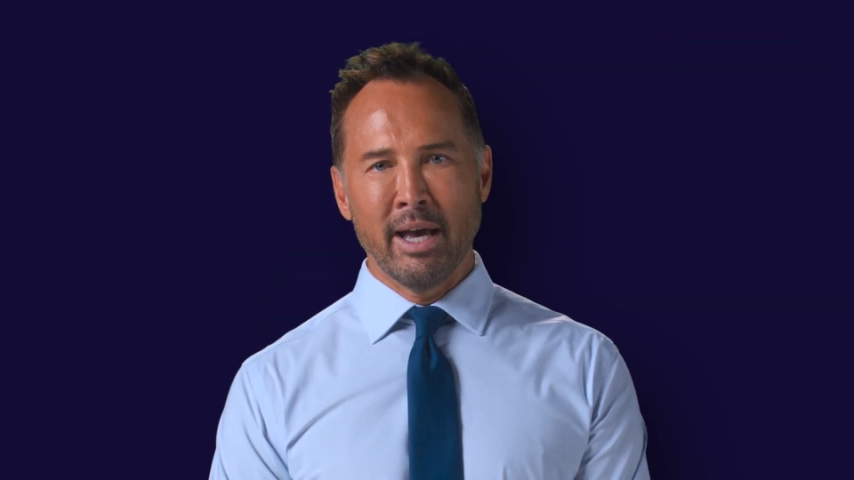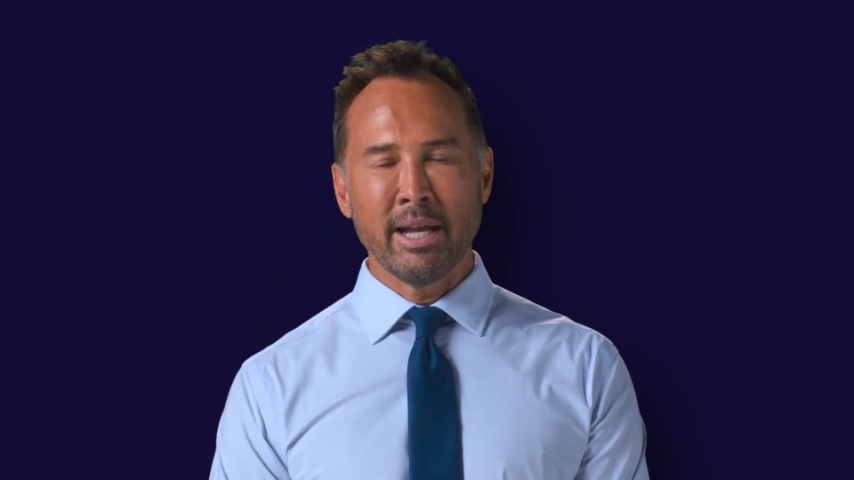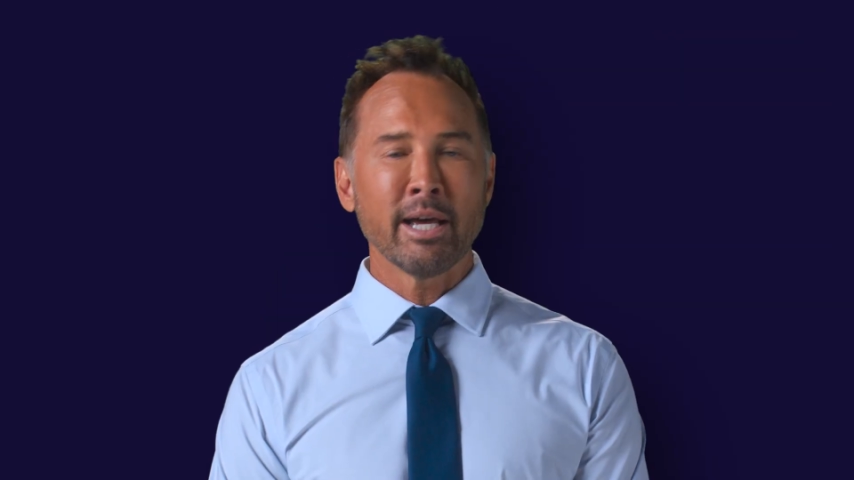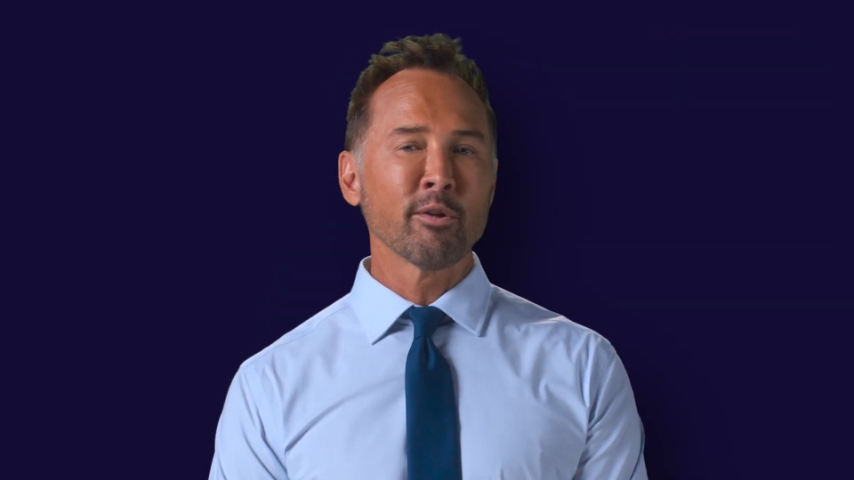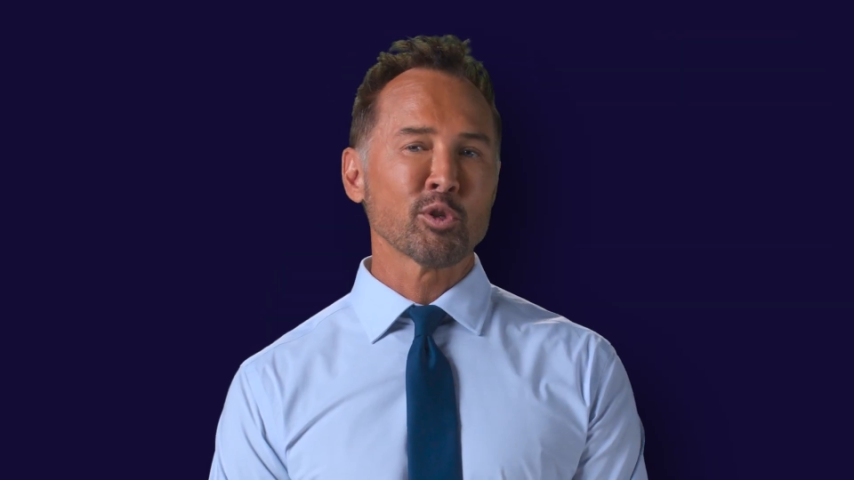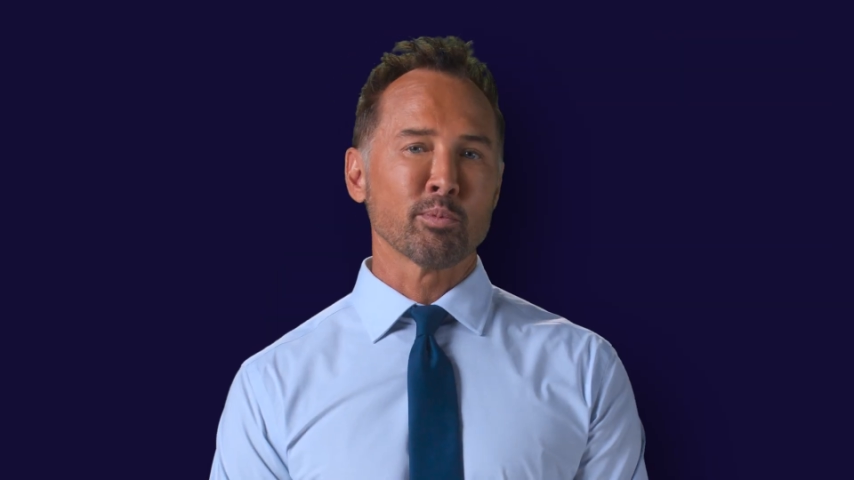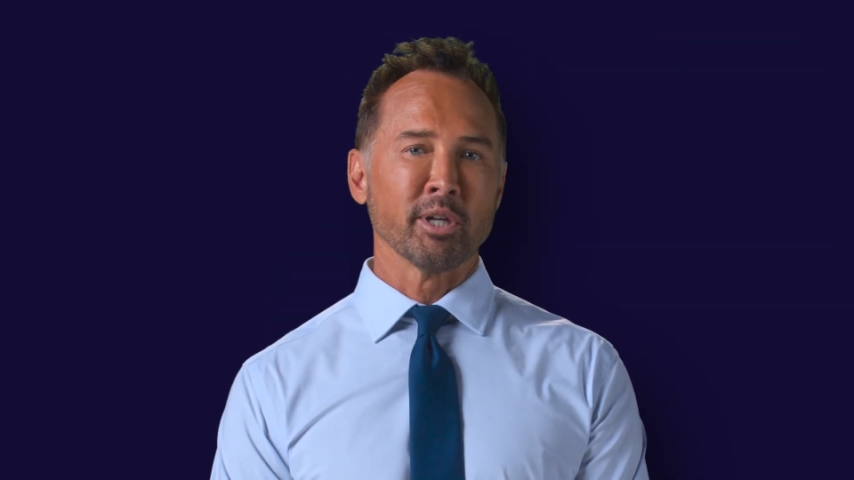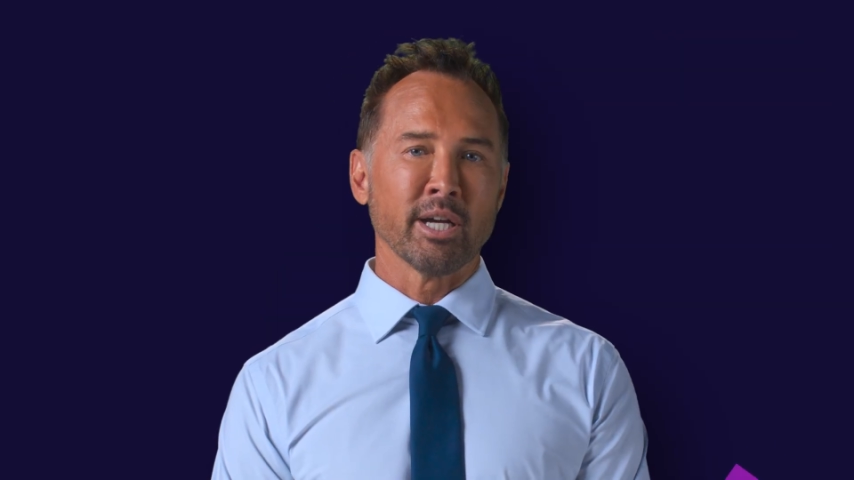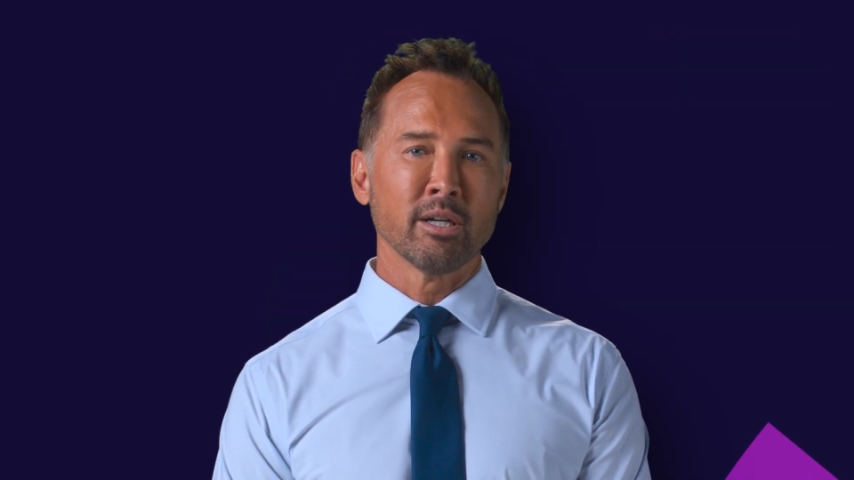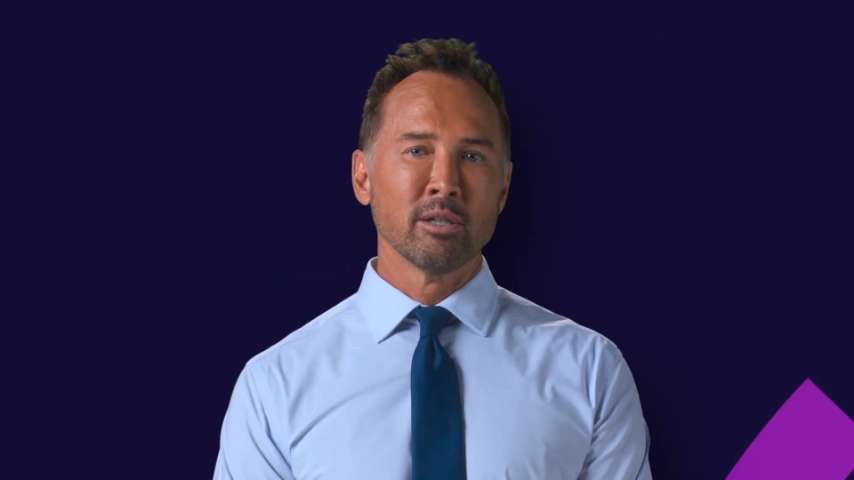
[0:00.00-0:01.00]
At
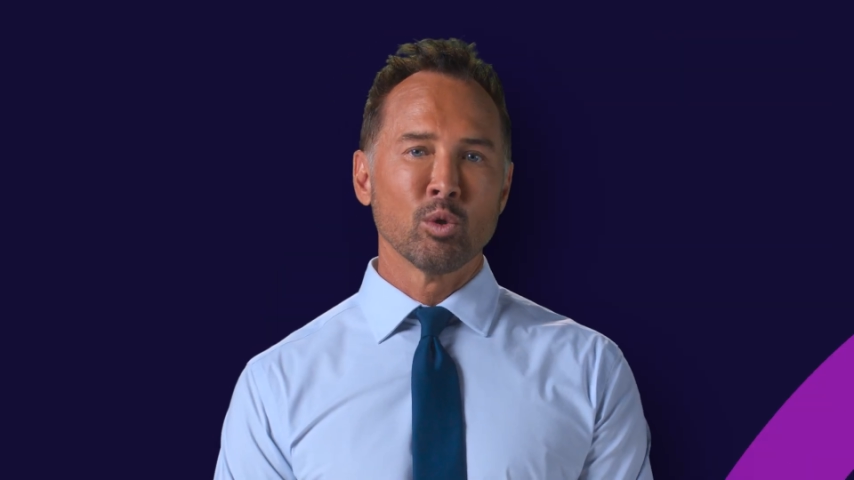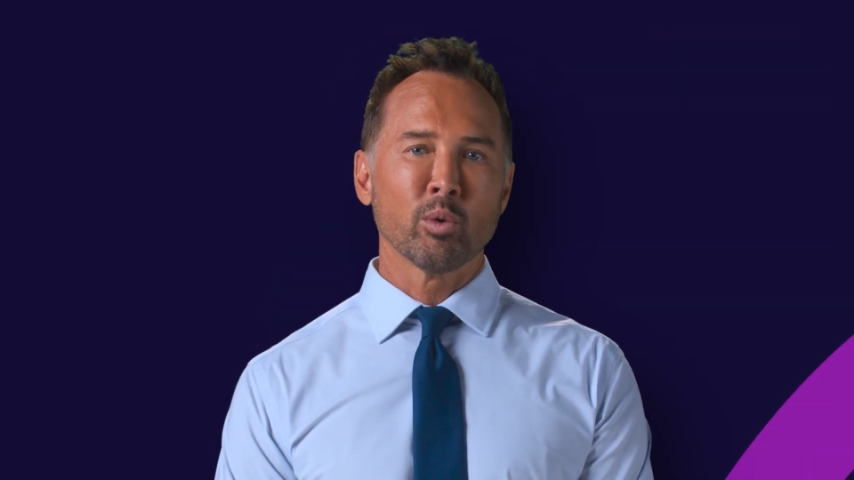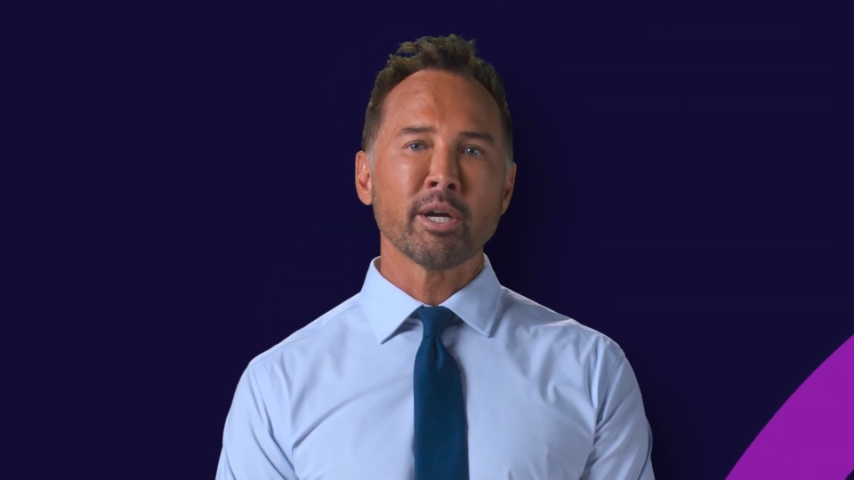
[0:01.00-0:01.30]
HealthSpring, we're